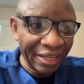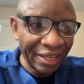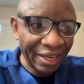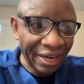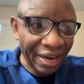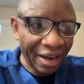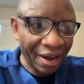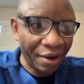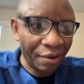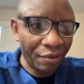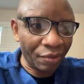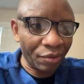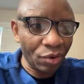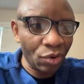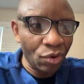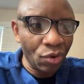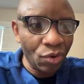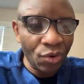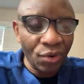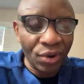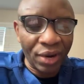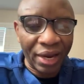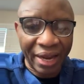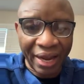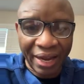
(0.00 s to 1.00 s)
Now,
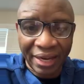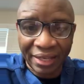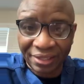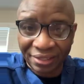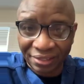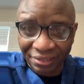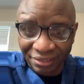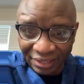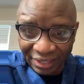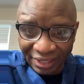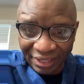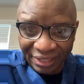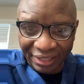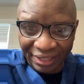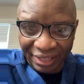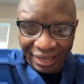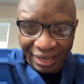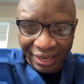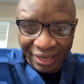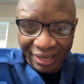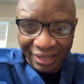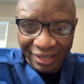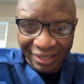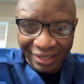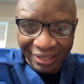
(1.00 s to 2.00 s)
who gets
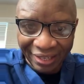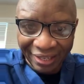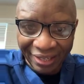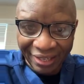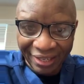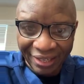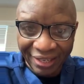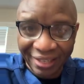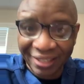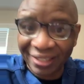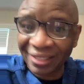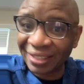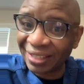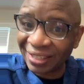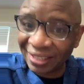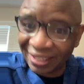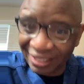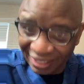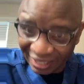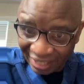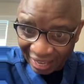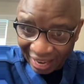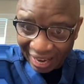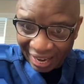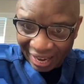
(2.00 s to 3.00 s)
richer? Is the
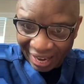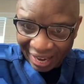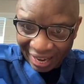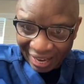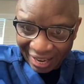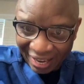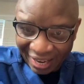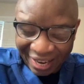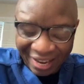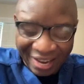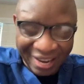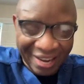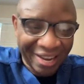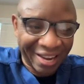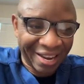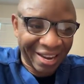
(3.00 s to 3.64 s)
seller.